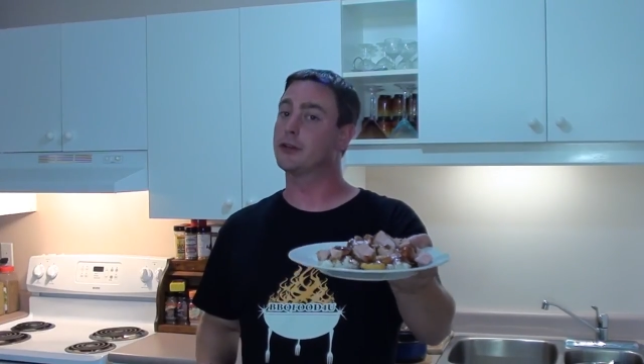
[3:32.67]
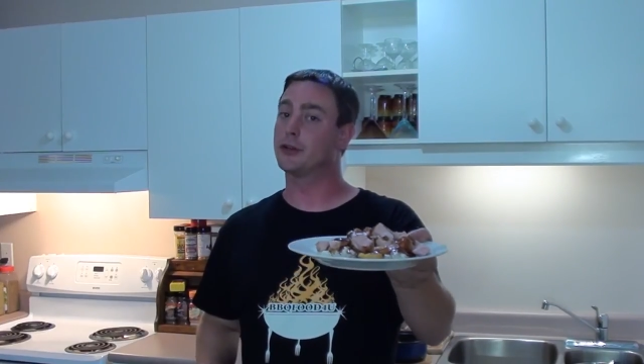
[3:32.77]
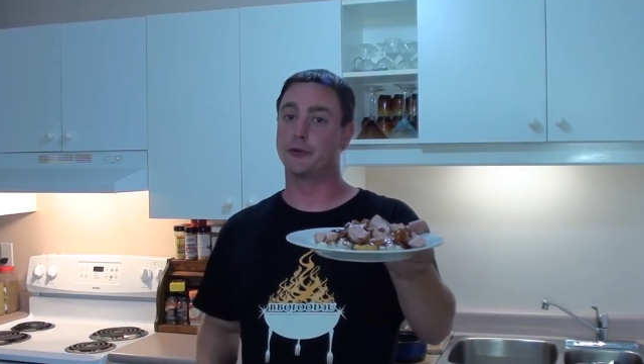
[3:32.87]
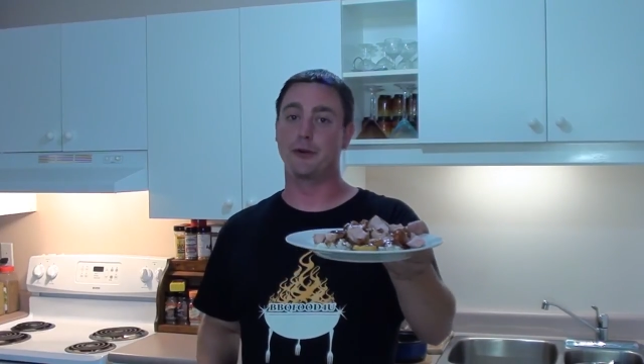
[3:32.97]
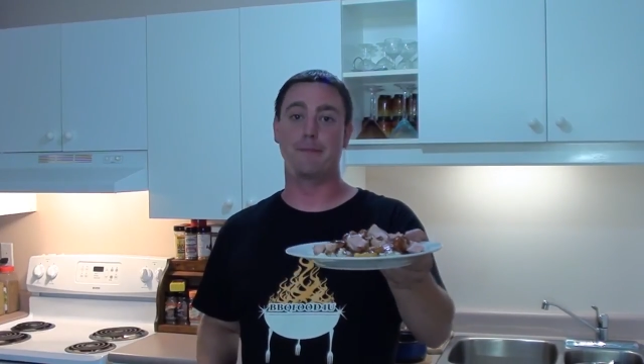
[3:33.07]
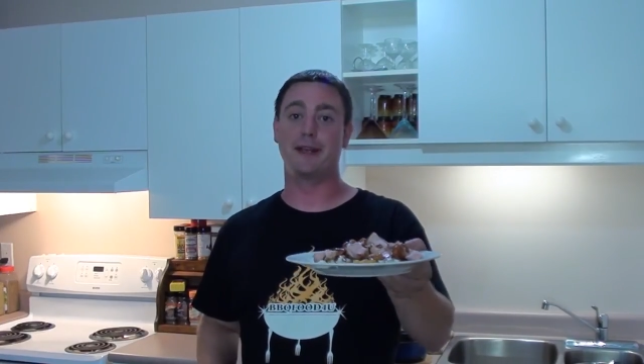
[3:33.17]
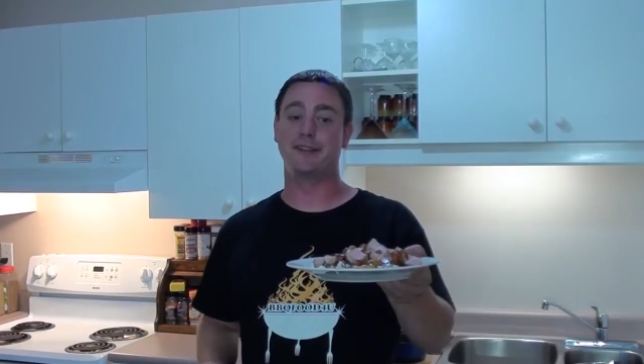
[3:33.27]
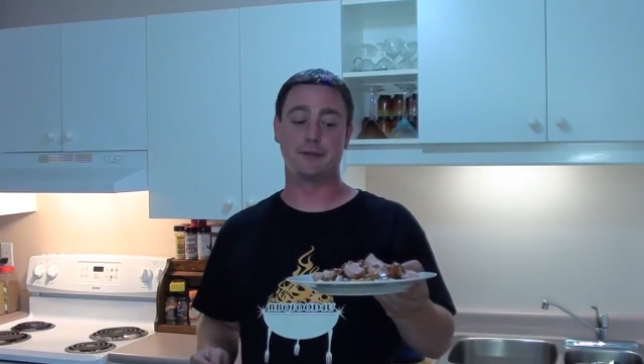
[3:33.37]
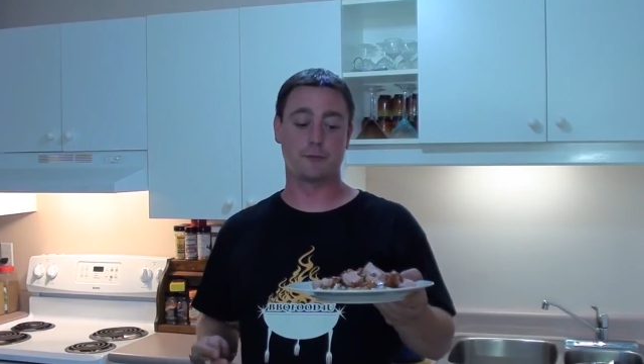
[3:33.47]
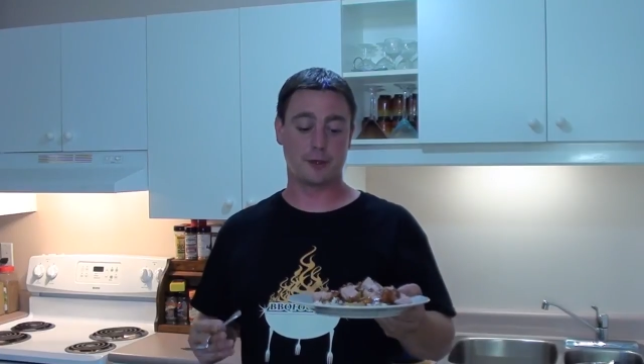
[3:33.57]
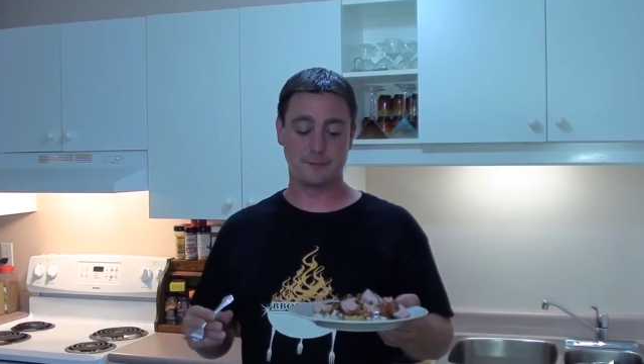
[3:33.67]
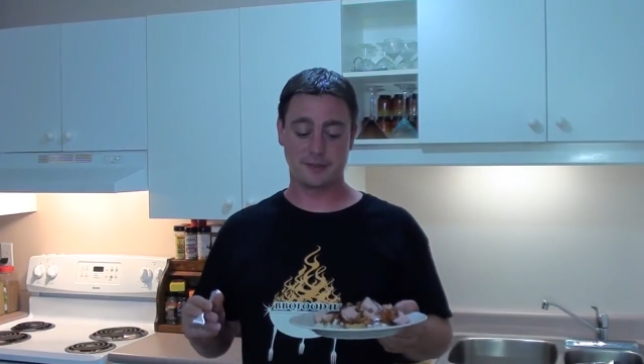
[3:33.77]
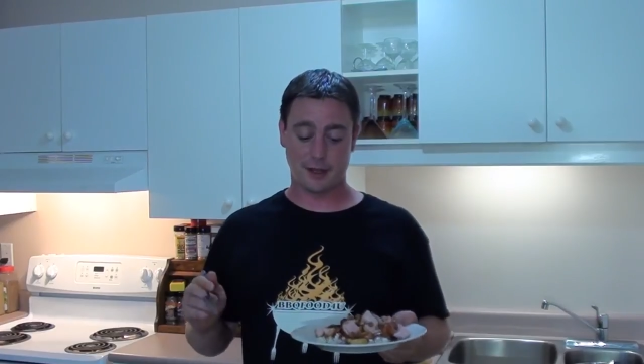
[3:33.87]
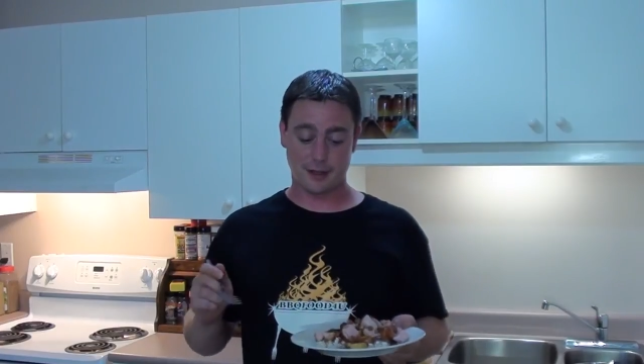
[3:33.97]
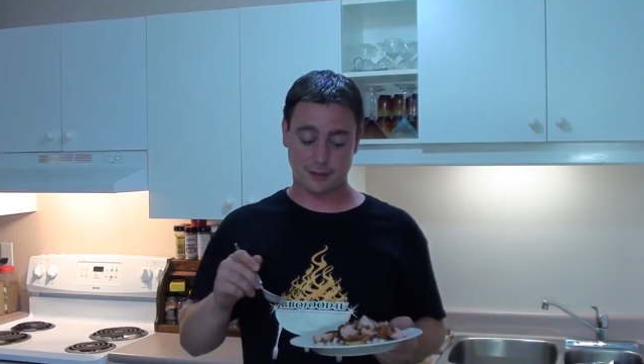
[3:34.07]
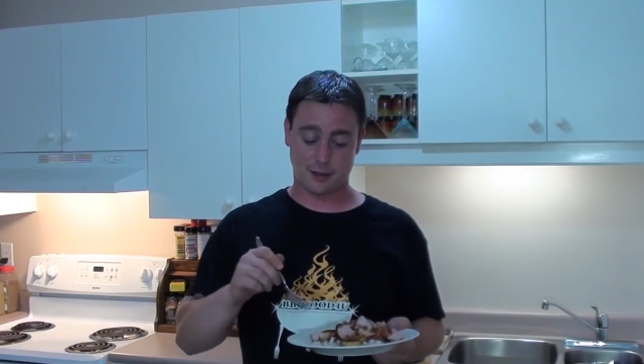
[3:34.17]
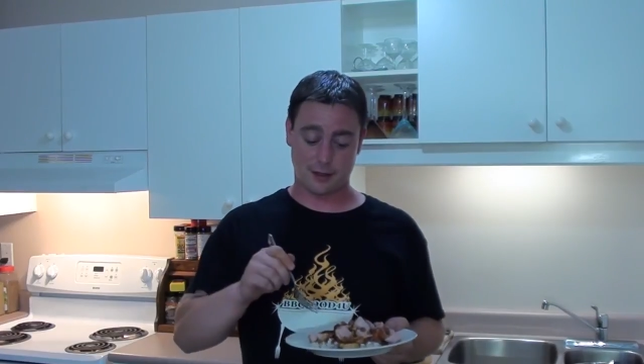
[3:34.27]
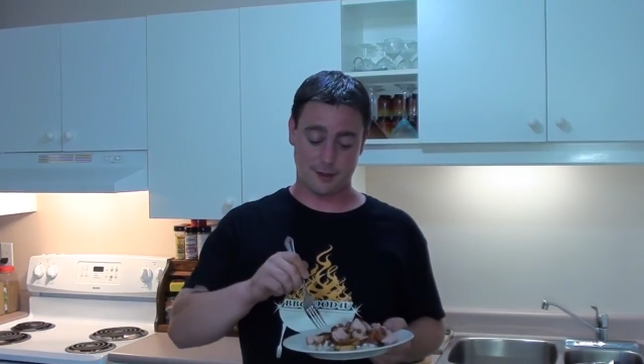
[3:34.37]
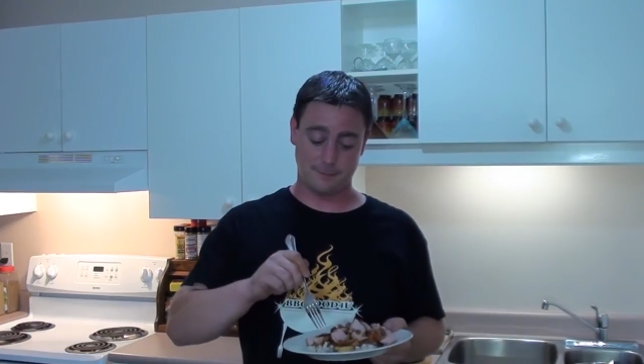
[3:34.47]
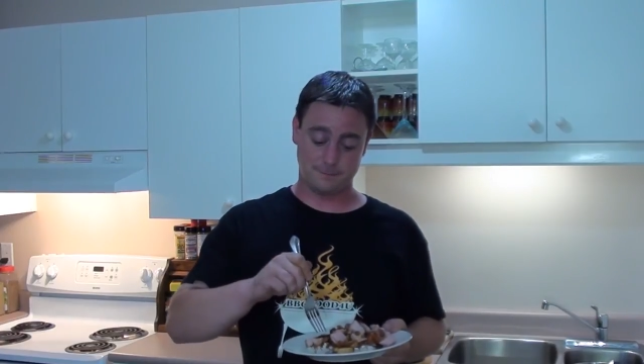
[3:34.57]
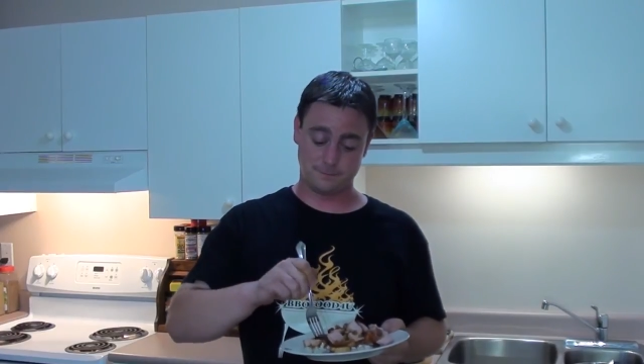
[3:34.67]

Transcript: go to AmazingRibs.com.